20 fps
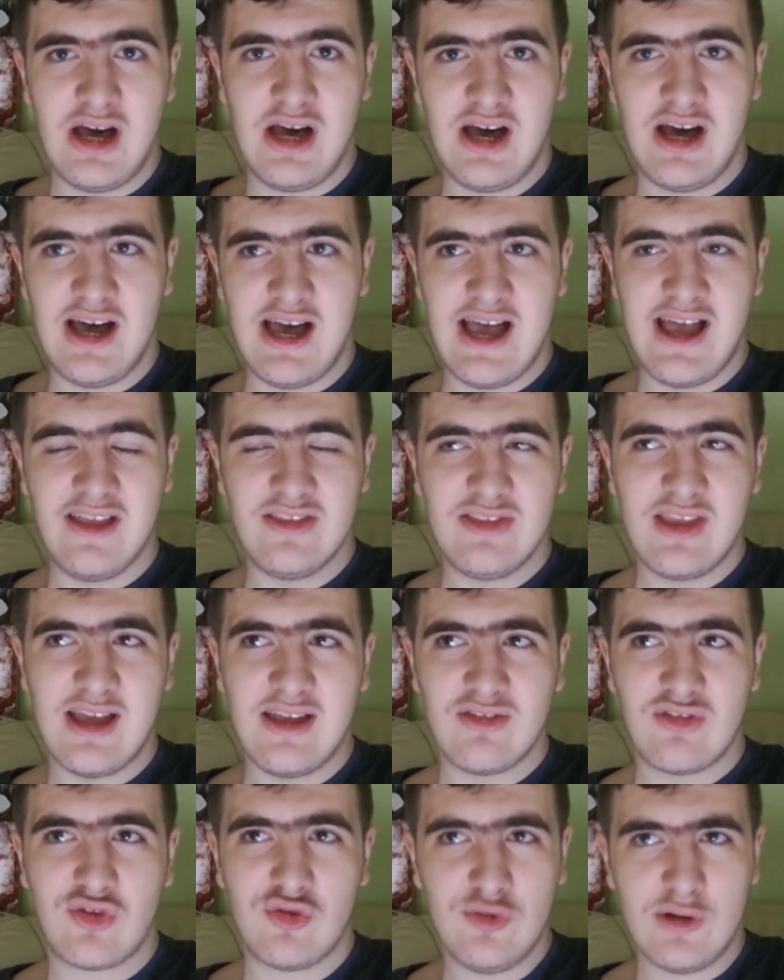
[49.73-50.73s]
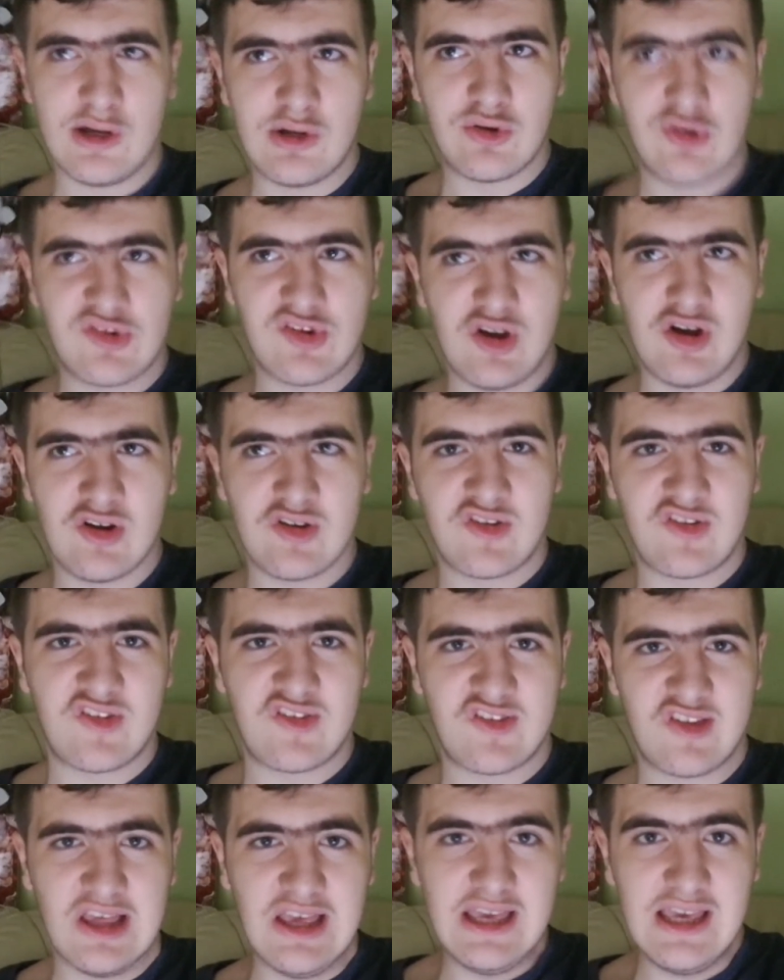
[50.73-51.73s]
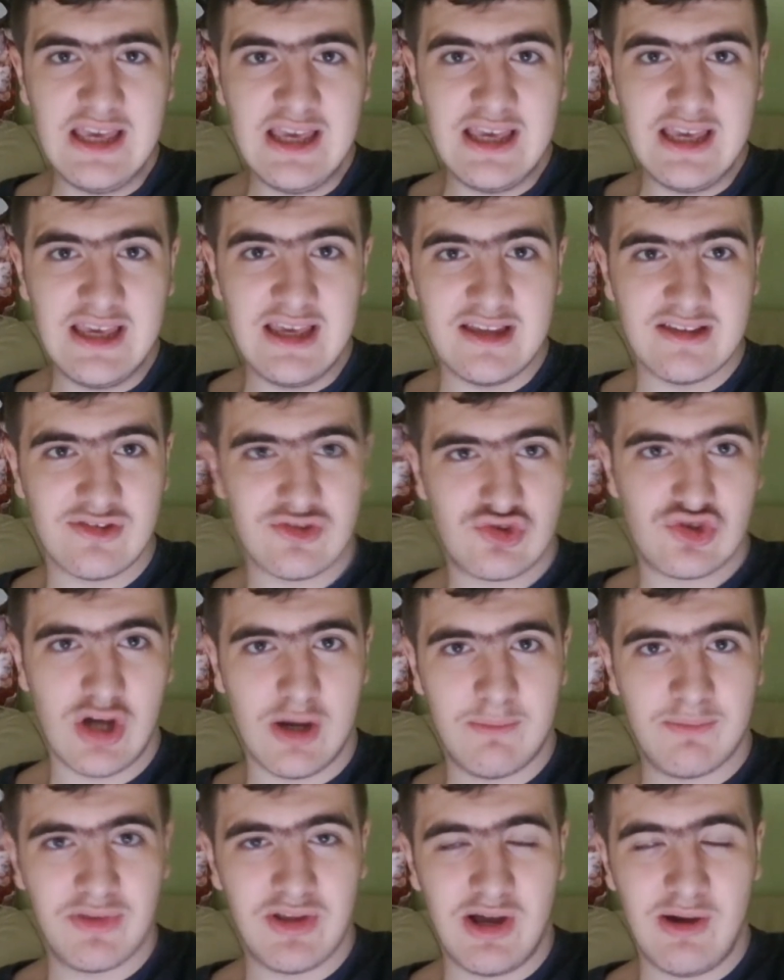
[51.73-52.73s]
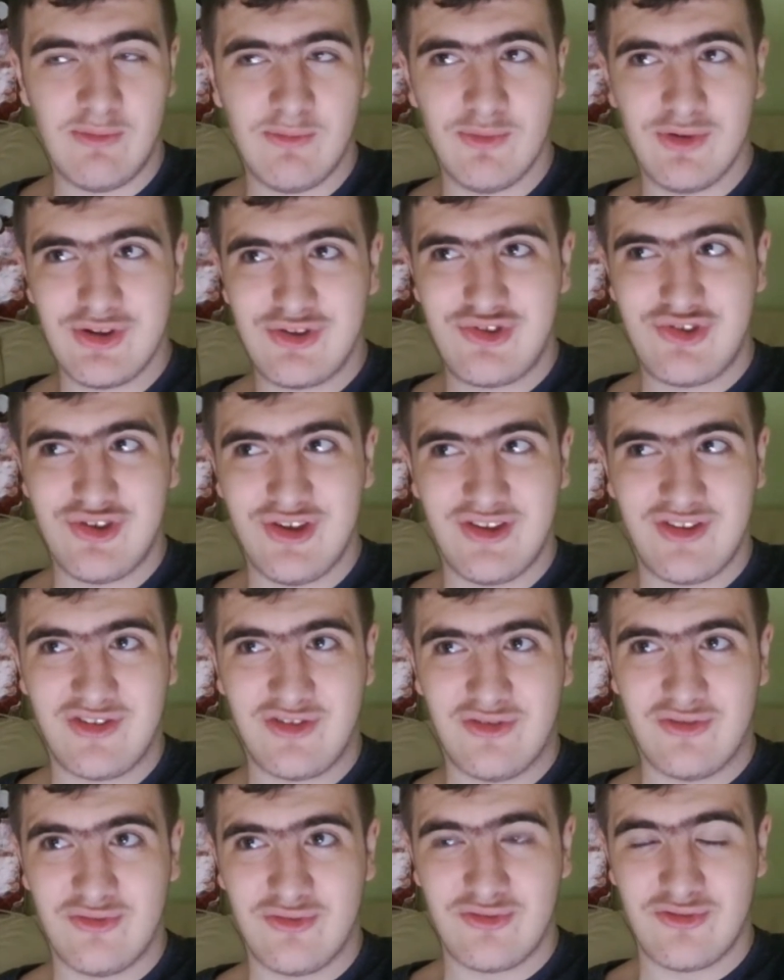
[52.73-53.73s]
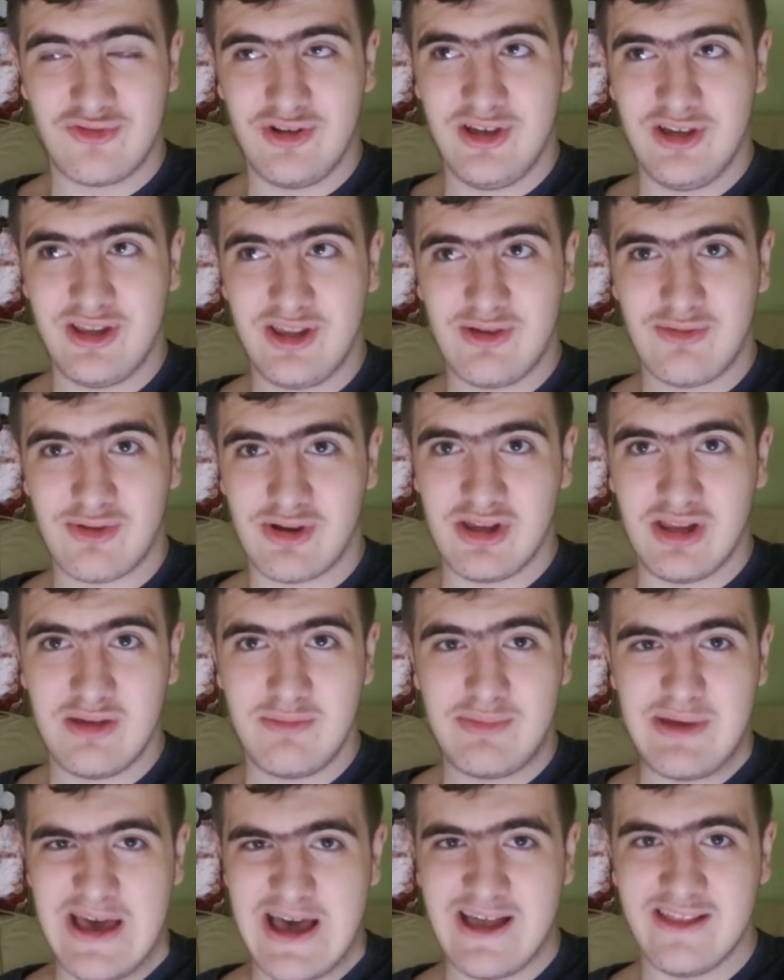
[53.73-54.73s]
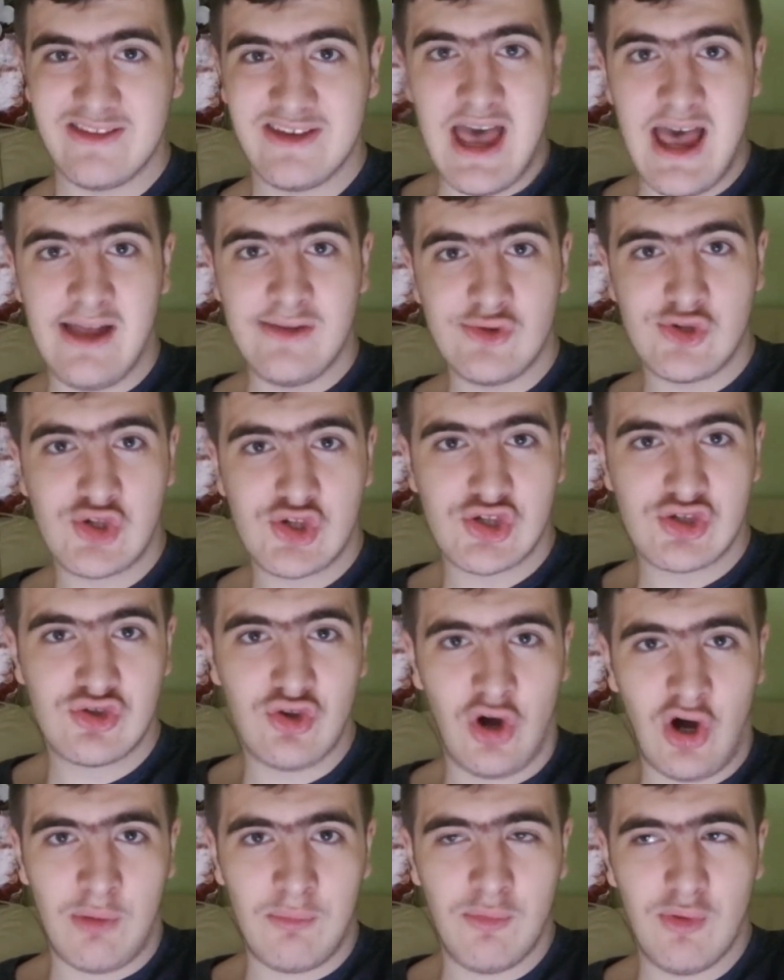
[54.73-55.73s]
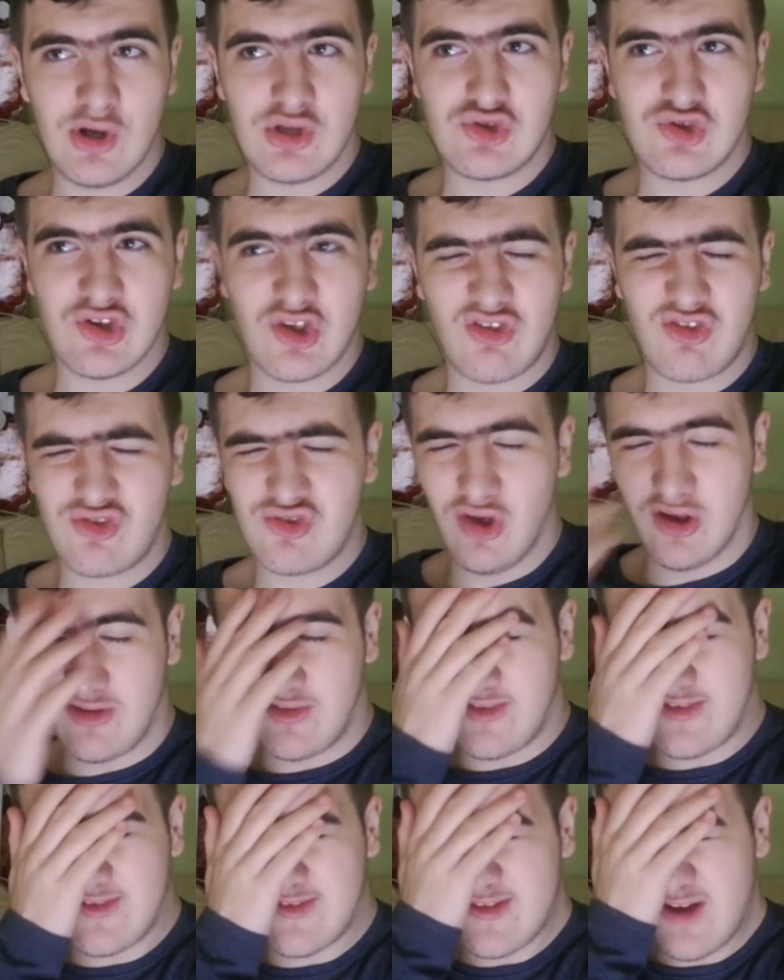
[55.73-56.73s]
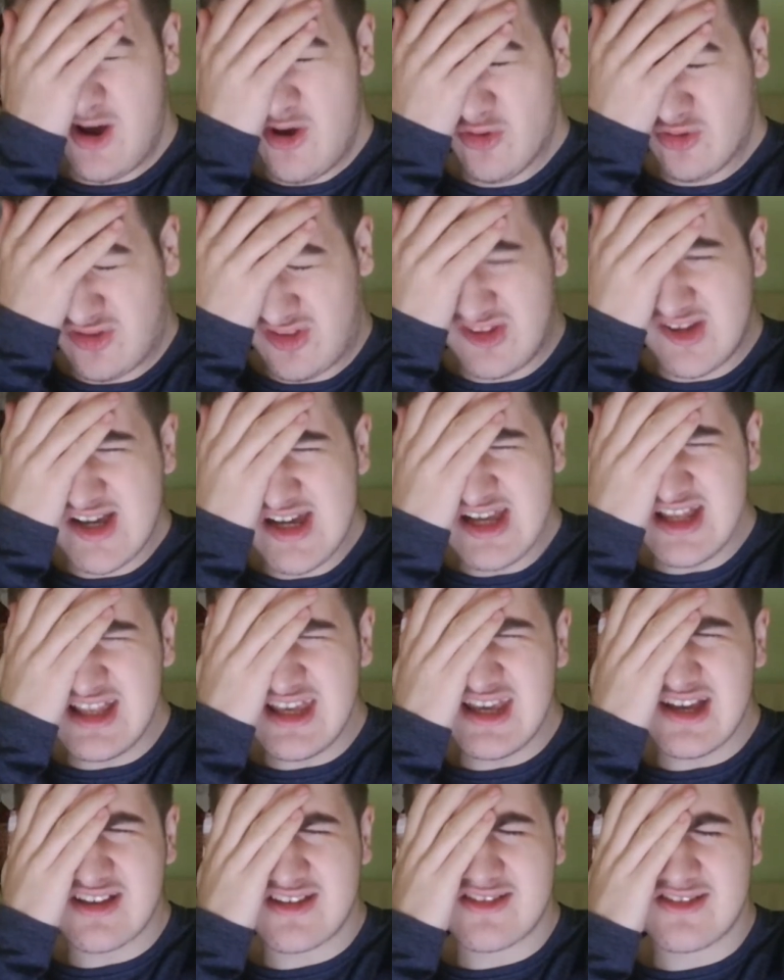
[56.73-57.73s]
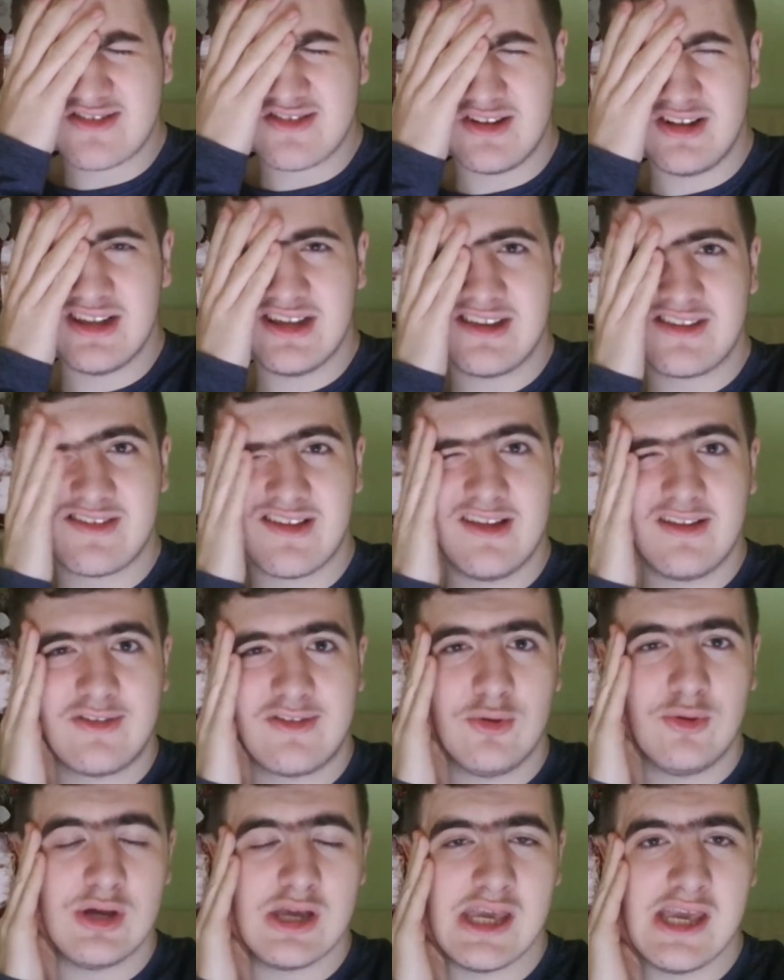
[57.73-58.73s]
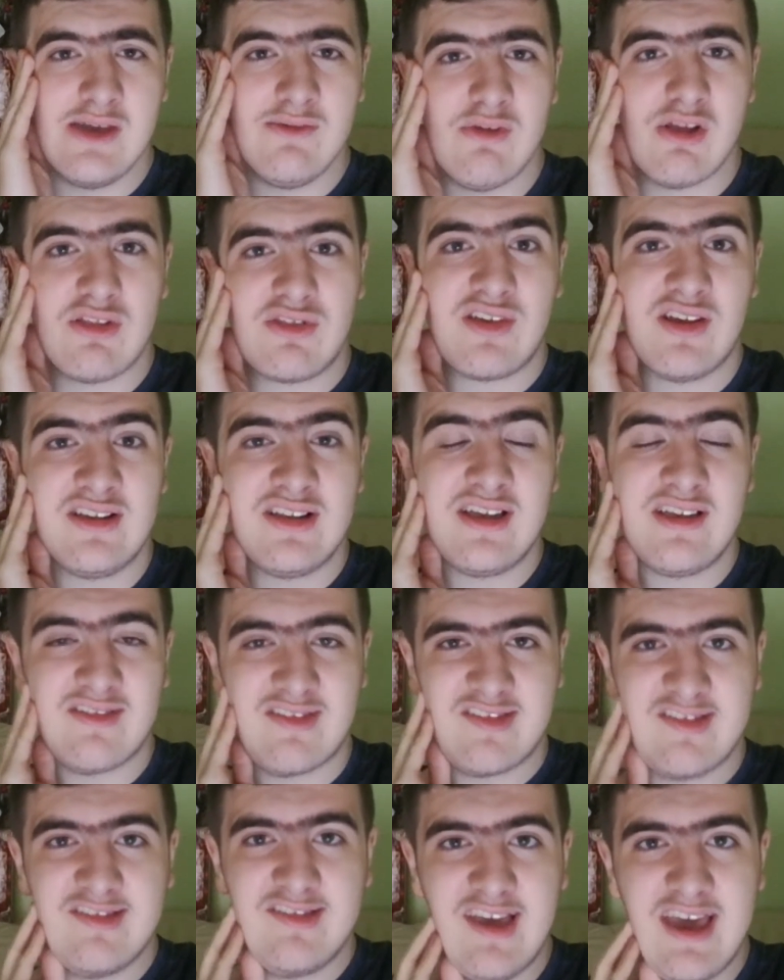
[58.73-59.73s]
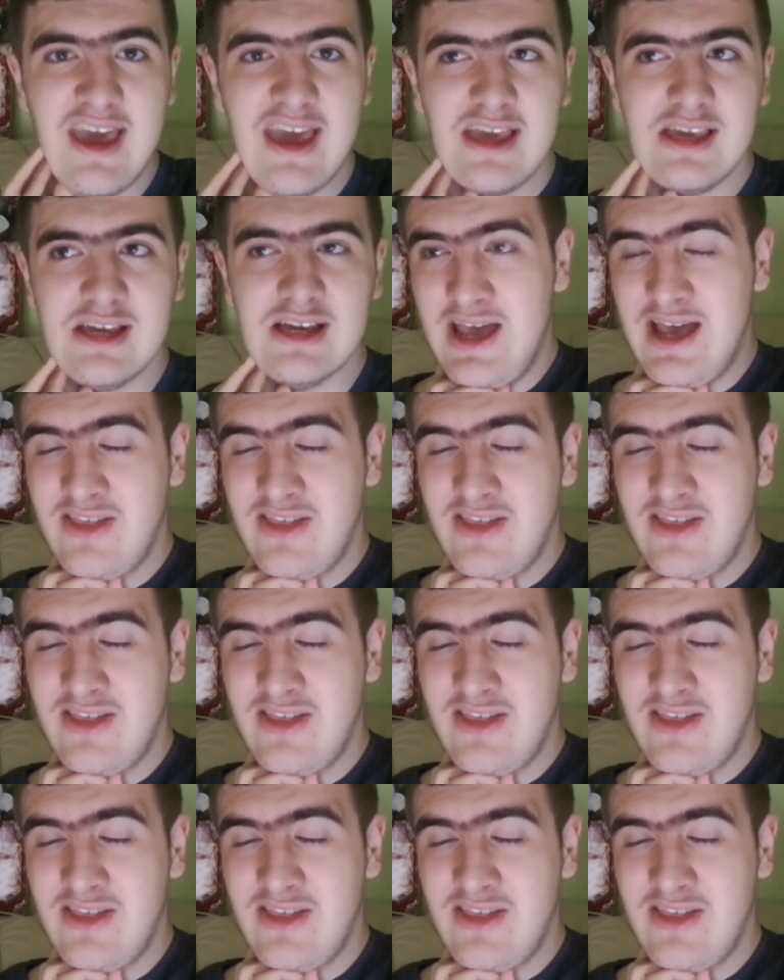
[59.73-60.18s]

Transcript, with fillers: Uh, and then two other songs, Seed Chopped On, which is really really bad, and Sturm, which is just so tedious to listen to even to this day.